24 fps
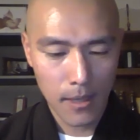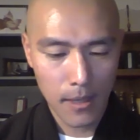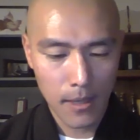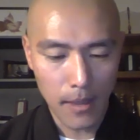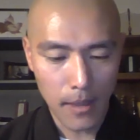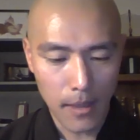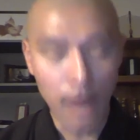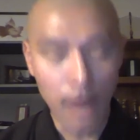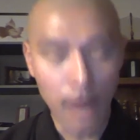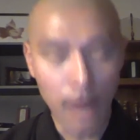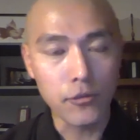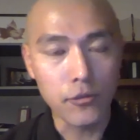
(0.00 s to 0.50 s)

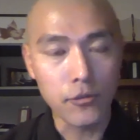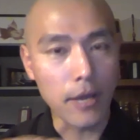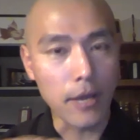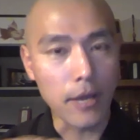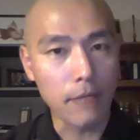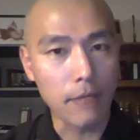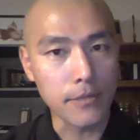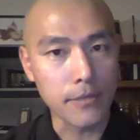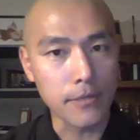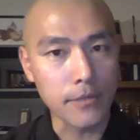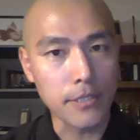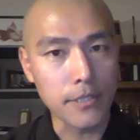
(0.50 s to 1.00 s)
That
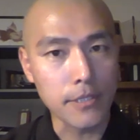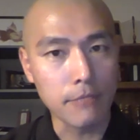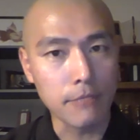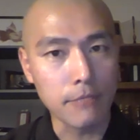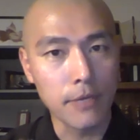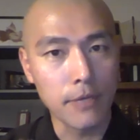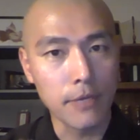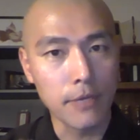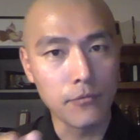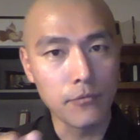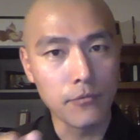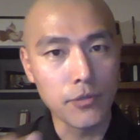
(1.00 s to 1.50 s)
driver is the
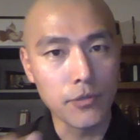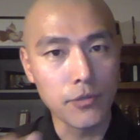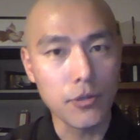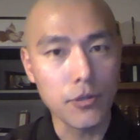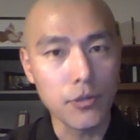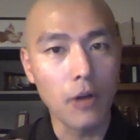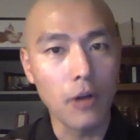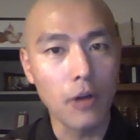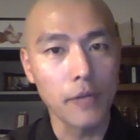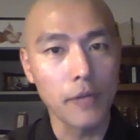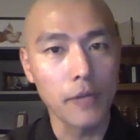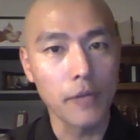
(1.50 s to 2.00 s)
one who's
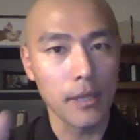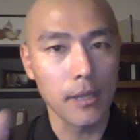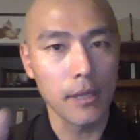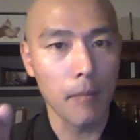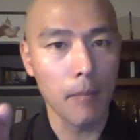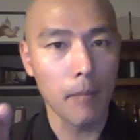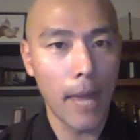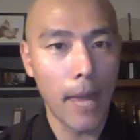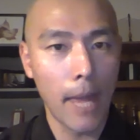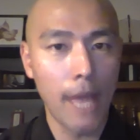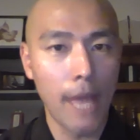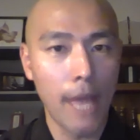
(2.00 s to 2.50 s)
holding the
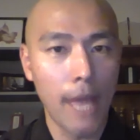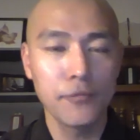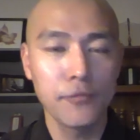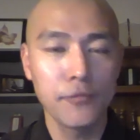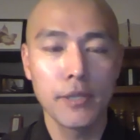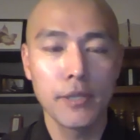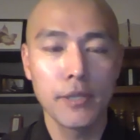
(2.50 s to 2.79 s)
bat.